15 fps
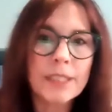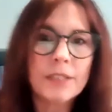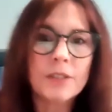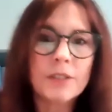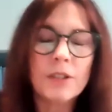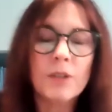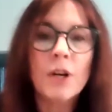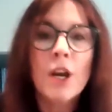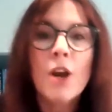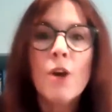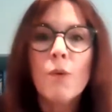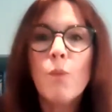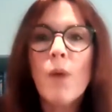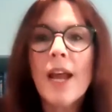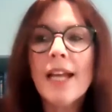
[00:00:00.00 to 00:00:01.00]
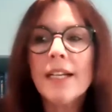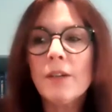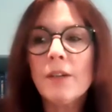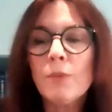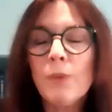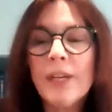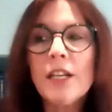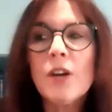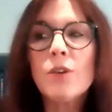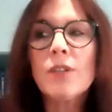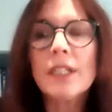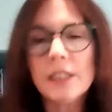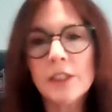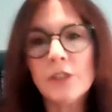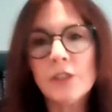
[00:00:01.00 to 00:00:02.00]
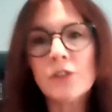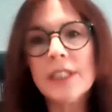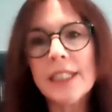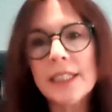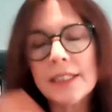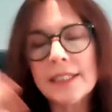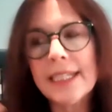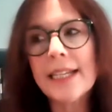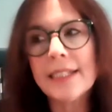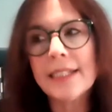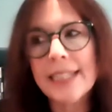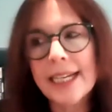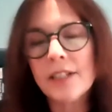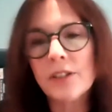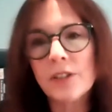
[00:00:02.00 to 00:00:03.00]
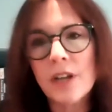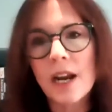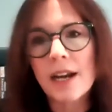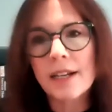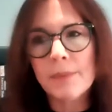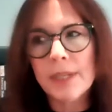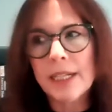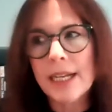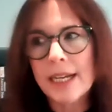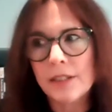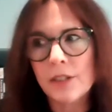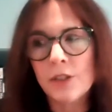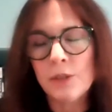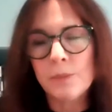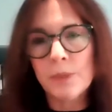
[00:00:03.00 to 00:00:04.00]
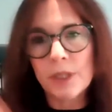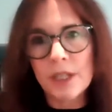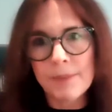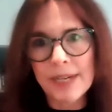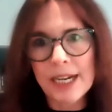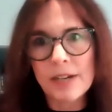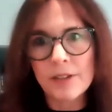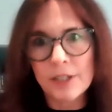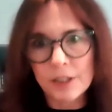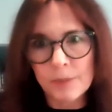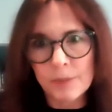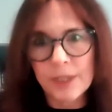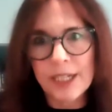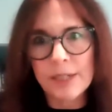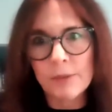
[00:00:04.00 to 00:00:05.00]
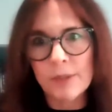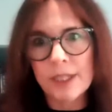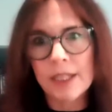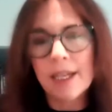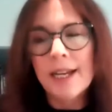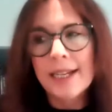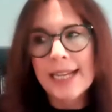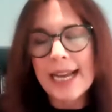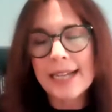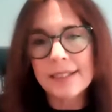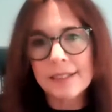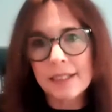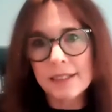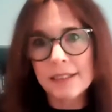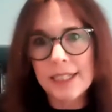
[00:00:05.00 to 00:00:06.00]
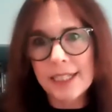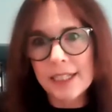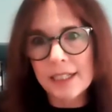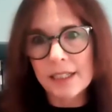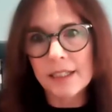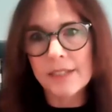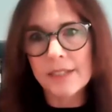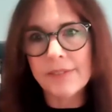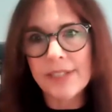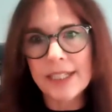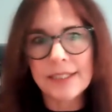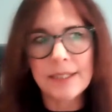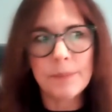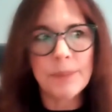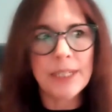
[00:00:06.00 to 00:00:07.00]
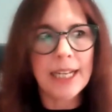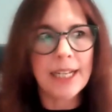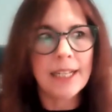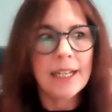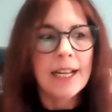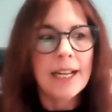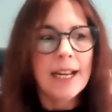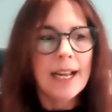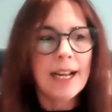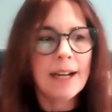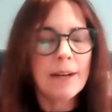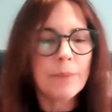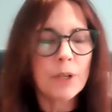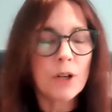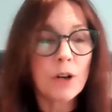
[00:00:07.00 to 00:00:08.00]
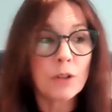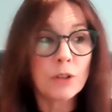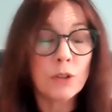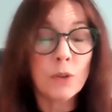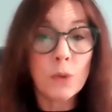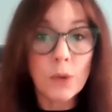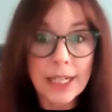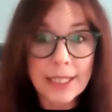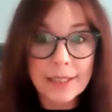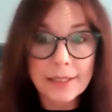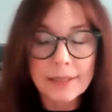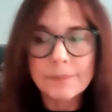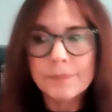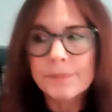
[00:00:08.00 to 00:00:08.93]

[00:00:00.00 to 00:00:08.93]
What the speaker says: So when we know this, and you'll see this, Daniel Kahneman has a new book coming out in the spring with Cass Sunstein and Olivier Siboney, called Noise,